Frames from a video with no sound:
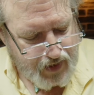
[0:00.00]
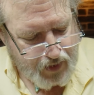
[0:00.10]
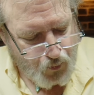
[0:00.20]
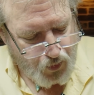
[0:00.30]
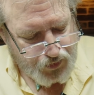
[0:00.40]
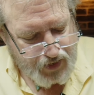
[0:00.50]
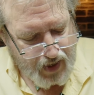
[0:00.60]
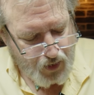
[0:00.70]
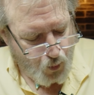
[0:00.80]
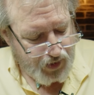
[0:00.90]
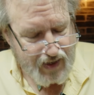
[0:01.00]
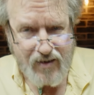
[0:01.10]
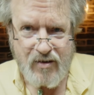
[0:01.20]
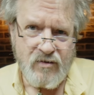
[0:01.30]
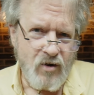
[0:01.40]
it will take what
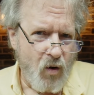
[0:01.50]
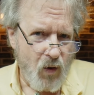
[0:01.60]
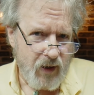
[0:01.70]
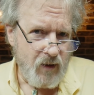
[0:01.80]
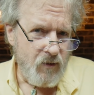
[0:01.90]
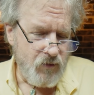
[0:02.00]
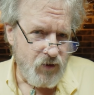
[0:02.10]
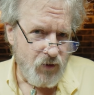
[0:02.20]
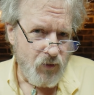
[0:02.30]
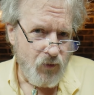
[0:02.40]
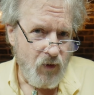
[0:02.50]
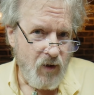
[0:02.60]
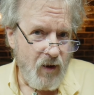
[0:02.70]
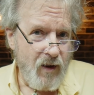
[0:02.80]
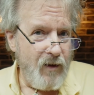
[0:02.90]
isn't going to
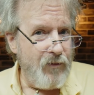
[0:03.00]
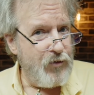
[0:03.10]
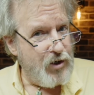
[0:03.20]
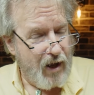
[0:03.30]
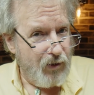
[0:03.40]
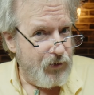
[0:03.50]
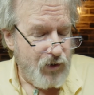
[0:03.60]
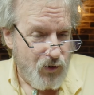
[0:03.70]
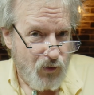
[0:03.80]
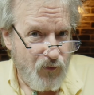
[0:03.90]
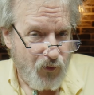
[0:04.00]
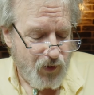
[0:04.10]
channel 2, for